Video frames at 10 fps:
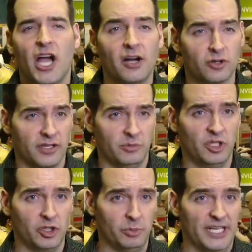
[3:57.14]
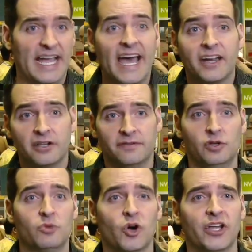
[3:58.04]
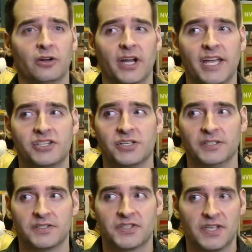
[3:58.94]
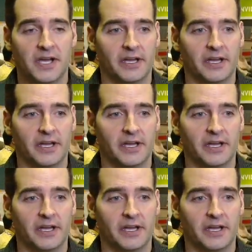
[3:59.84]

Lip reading: our algorithm a little bit, added a few more iterations,